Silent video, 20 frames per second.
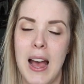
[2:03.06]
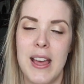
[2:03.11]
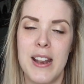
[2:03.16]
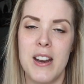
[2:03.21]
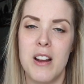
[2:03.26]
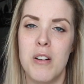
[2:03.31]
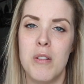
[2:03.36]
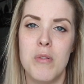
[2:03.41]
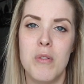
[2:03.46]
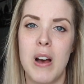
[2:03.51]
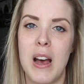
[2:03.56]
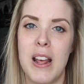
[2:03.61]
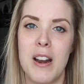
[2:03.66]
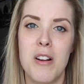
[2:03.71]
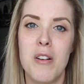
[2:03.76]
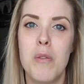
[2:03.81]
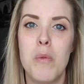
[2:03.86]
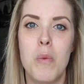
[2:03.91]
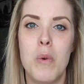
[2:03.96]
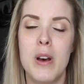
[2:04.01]
I don't
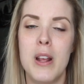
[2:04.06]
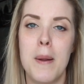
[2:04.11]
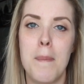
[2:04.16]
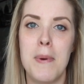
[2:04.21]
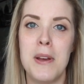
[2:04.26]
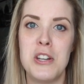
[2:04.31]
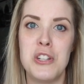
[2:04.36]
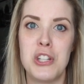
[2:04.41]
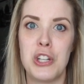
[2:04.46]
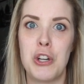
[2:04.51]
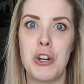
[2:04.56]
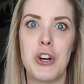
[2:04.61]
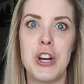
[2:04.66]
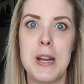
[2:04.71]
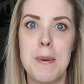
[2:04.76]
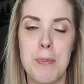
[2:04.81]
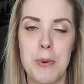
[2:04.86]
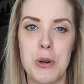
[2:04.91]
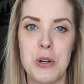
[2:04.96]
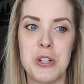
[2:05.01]
want a bunch of
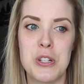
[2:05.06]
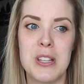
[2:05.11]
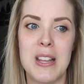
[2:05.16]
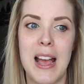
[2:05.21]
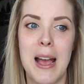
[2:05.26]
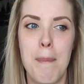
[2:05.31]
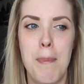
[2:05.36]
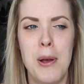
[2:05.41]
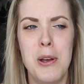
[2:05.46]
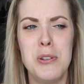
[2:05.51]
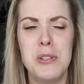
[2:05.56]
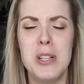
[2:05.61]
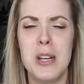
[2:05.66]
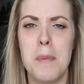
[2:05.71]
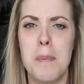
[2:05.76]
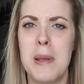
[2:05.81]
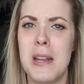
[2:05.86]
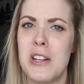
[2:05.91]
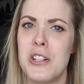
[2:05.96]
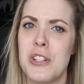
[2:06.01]
creepers. I posted a
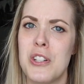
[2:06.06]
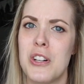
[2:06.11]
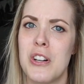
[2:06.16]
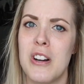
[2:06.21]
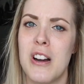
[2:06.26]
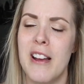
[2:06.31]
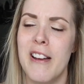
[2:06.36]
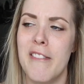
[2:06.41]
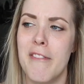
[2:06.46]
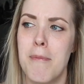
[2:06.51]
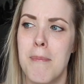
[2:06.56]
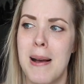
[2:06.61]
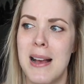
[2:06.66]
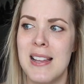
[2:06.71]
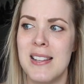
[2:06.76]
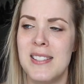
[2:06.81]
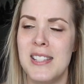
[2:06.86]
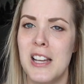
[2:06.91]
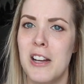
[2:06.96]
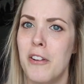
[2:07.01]
picture of
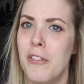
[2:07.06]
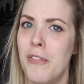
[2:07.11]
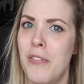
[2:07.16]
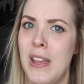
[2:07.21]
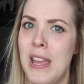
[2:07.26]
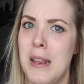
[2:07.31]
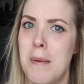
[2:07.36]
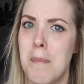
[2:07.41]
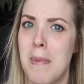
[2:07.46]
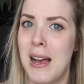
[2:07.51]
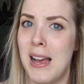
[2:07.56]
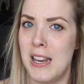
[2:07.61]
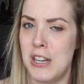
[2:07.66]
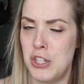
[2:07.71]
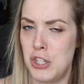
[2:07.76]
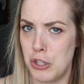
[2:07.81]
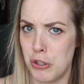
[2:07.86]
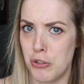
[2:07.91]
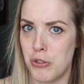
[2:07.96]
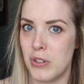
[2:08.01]
myself and my
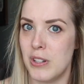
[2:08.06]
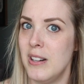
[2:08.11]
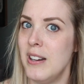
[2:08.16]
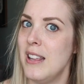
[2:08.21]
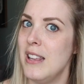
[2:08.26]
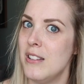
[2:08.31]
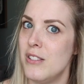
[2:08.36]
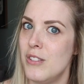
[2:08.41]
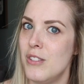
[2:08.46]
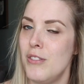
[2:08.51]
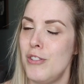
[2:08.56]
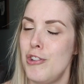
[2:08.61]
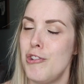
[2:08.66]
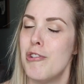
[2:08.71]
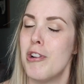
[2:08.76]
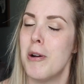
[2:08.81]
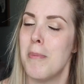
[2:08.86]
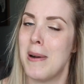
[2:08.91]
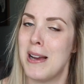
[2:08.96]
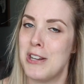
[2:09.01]
children. As you
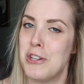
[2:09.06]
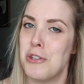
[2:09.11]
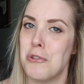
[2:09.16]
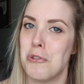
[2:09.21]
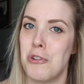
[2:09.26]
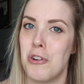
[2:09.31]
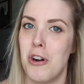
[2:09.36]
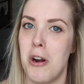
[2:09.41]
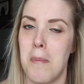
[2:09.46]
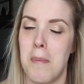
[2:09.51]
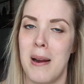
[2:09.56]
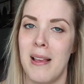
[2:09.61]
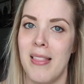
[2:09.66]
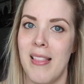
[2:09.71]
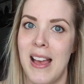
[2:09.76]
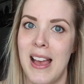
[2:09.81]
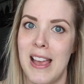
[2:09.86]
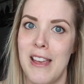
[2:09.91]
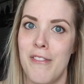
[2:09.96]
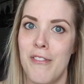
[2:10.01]
know, my children are my
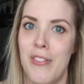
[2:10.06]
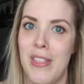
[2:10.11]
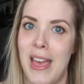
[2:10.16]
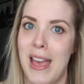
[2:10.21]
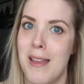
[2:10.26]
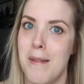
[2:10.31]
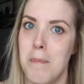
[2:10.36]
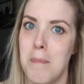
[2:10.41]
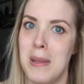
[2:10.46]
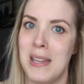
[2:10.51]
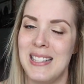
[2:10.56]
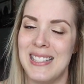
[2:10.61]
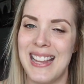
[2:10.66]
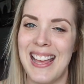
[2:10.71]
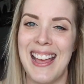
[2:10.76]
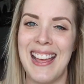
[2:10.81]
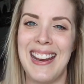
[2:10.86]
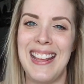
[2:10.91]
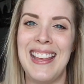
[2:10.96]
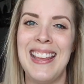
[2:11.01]
life, that and Big
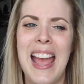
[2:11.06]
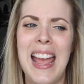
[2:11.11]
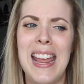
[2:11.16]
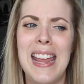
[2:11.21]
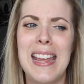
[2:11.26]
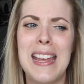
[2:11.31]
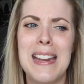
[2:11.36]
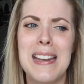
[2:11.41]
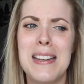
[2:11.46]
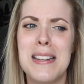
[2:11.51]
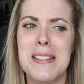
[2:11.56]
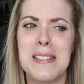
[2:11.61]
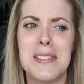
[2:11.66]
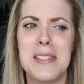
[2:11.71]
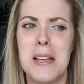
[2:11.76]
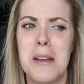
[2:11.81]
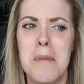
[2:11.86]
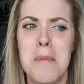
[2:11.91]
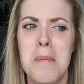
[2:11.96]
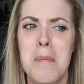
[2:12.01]
Daddy. And
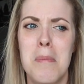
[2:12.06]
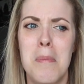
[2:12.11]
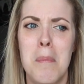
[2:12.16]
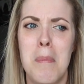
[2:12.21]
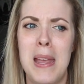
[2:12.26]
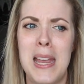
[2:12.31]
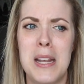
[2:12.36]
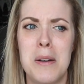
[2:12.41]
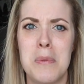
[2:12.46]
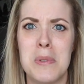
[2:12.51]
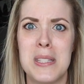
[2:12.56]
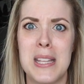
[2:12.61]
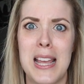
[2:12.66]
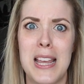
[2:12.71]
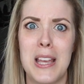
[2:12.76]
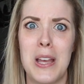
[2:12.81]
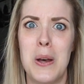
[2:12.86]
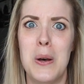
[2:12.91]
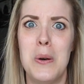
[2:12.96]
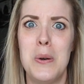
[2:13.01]
some man was
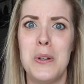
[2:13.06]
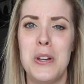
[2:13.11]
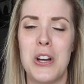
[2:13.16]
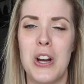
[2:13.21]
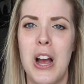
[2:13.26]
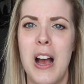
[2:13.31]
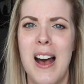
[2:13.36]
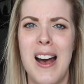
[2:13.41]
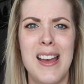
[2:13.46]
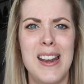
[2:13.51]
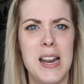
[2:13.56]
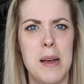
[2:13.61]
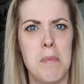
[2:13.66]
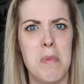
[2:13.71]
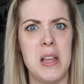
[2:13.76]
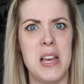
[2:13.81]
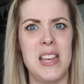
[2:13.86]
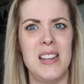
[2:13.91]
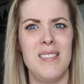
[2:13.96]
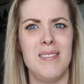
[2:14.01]
like, "Oh, you're hot." And I'm
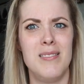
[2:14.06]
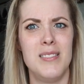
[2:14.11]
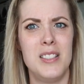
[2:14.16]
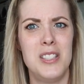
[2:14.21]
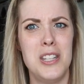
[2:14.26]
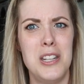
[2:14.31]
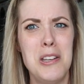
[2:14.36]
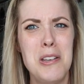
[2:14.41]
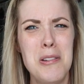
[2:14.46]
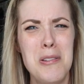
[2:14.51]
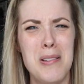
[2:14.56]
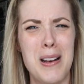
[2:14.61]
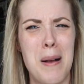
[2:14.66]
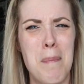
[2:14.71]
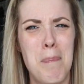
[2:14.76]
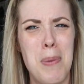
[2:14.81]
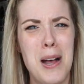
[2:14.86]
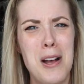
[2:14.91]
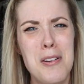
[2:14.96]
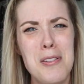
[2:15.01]
like, "Dude,
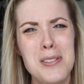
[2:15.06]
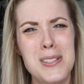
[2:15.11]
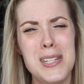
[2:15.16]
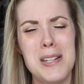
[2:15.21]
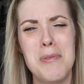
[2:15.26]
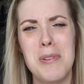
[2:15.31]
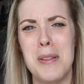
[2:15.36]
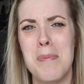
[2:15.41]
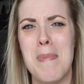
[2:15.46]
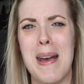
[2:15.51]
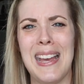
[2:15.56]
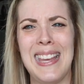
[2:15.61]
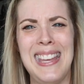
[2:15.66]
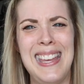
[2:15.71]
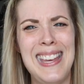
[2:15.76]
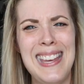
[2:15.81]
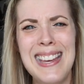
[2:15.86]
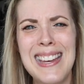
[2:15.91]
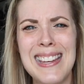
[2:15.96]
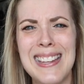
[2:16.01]
I'm posting with my
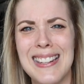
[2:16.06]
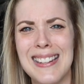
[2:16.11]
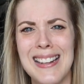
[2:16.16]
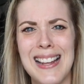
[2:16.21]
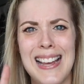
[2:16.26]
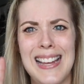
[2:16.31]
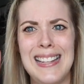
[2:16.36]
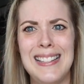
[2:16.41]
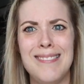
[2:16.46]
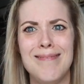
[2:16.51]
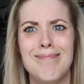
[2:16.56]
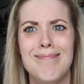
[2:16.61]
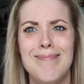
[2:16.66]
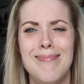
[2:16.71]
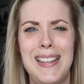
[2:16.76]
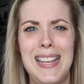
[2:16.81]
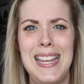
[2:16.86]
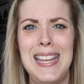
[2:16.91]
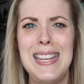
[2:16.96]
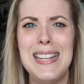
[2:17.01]
kid. Like,
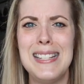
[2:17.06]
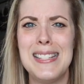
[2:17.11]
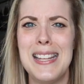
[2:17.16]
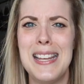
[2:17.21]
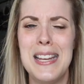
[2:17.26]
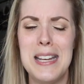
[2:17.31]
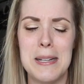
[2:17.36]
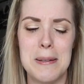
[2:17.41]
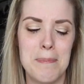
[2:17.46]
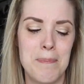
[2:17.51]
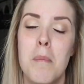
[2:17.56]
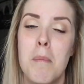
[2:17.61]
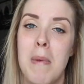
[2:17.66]
ease up."